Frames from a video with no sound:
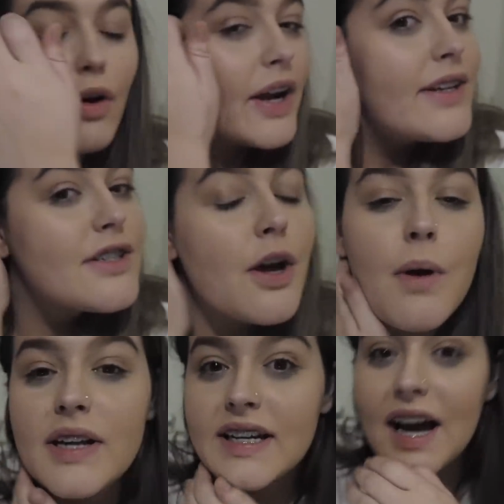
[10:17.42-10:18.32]
Right, so
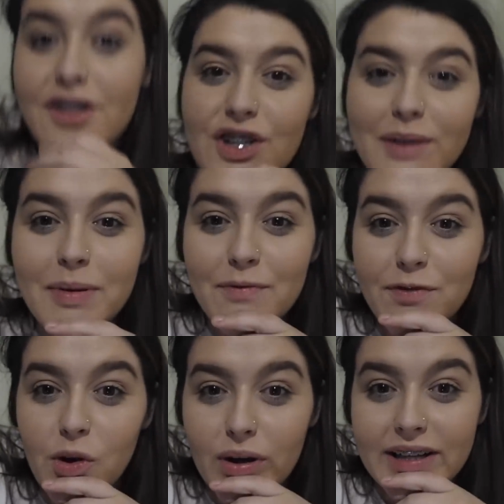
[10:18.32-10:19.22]
I'd actually been
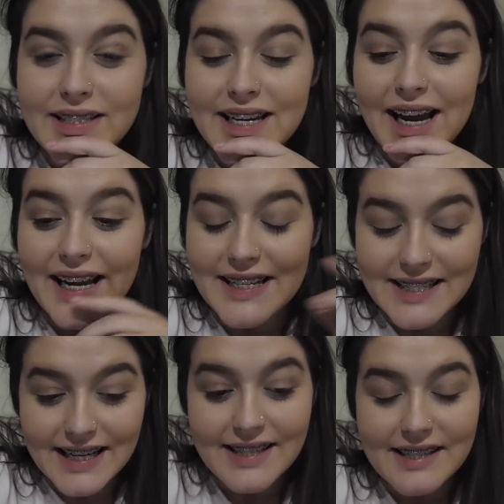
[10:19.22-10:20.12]
vlogging today,
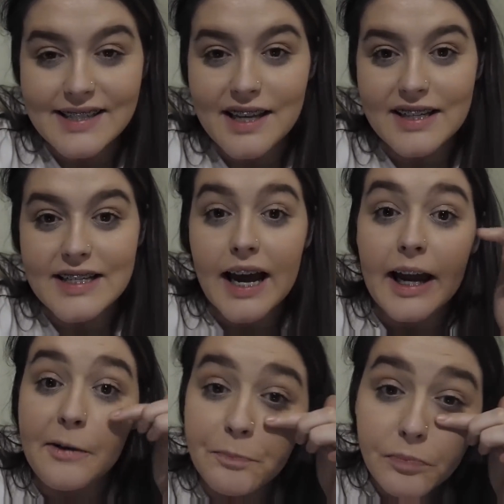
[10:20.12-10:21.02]
it's Easter
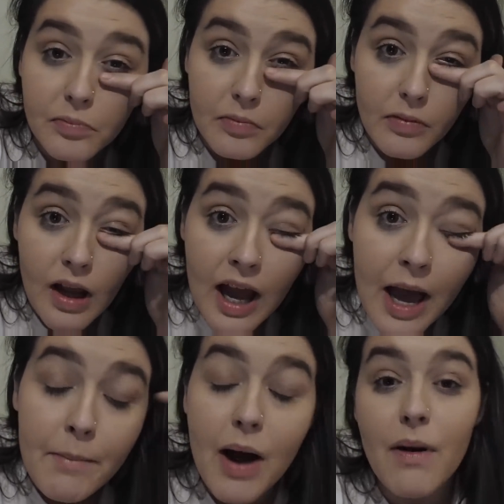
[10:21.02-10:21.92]
Sunday.
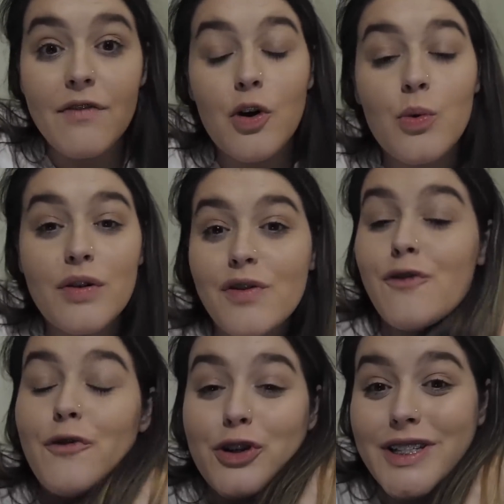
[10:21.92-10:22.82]
However, all of the
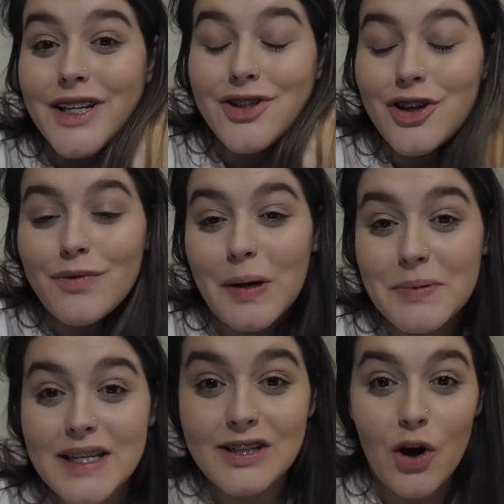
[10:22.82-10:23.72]
footage
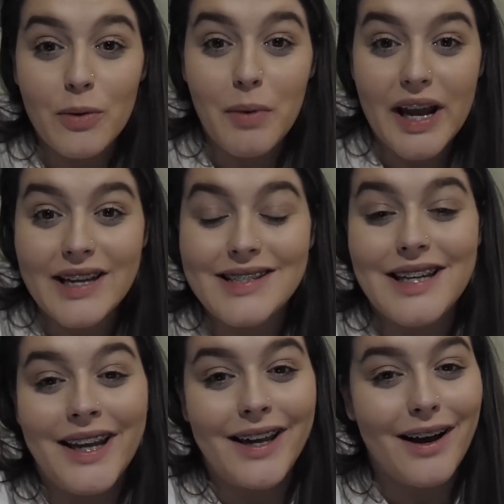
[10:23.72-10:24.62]
corrupted on my
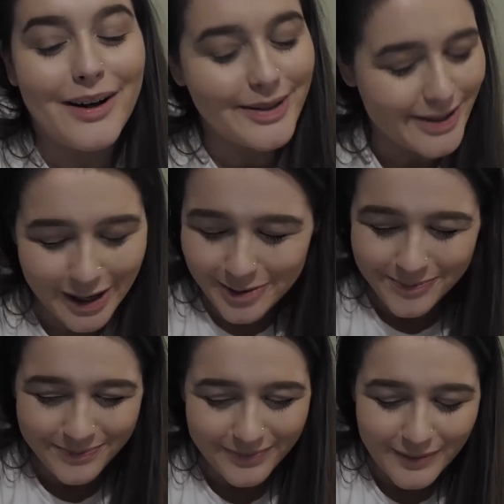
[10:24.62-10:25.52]
SD card, so
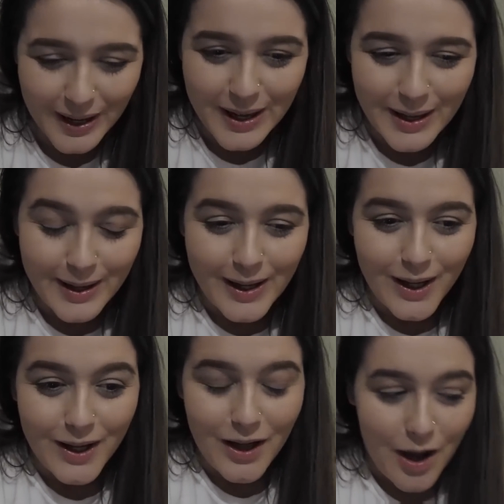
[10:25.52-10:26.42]

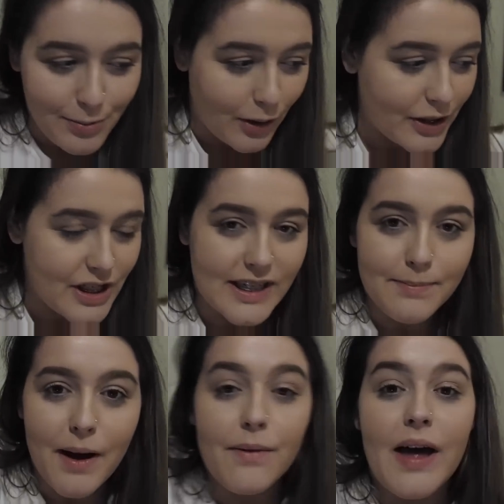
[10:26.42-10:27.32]
apologies
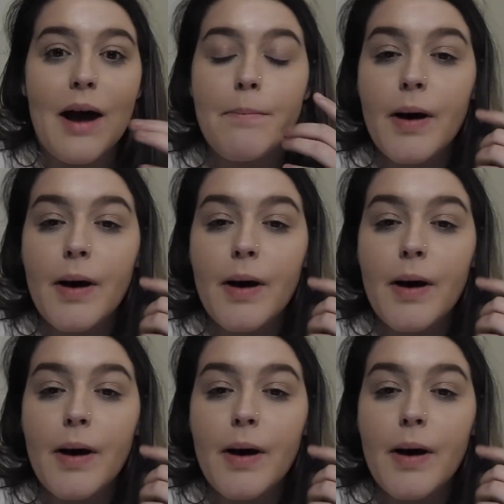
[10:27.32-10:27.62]
about that.